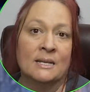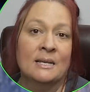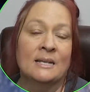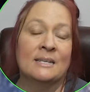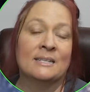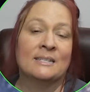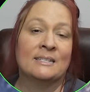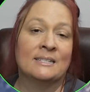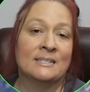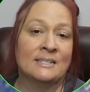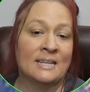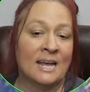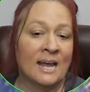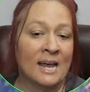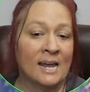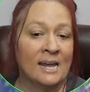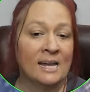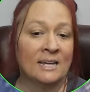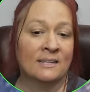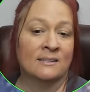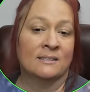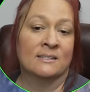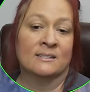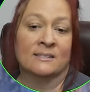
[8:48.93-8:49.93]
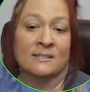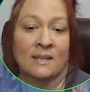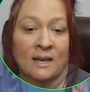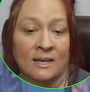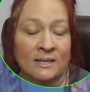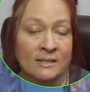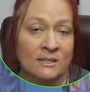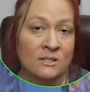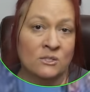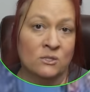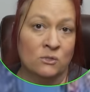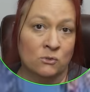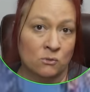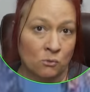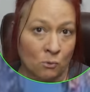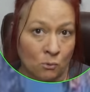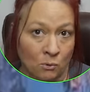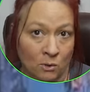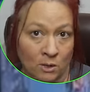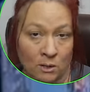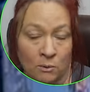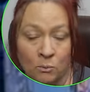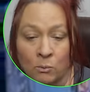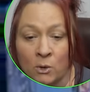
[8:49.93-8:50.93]
Stay inside the
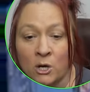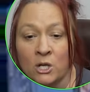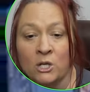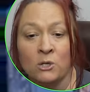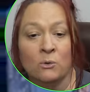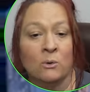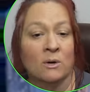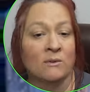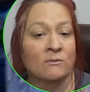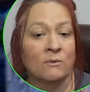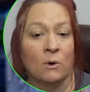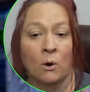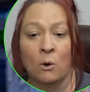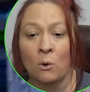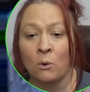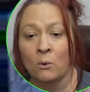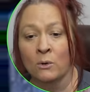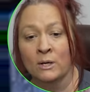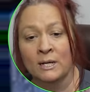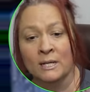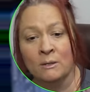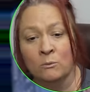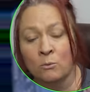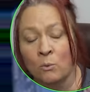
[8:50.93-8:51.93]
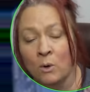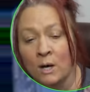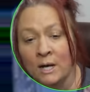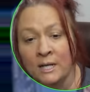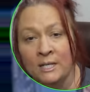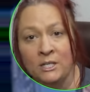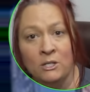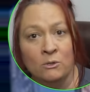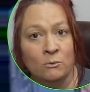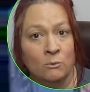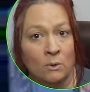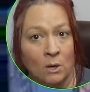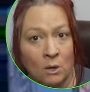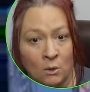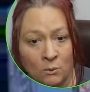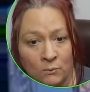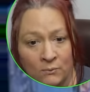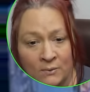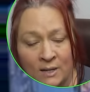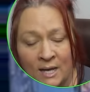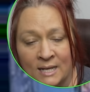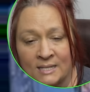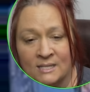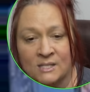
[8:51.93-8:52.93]
store where you have already won. You
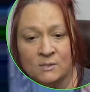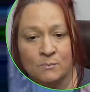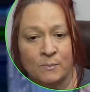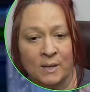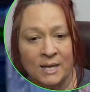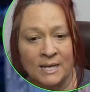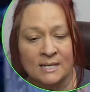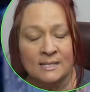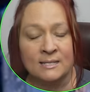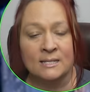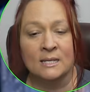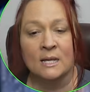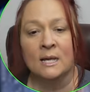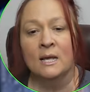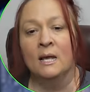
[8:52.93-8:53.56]
own that space.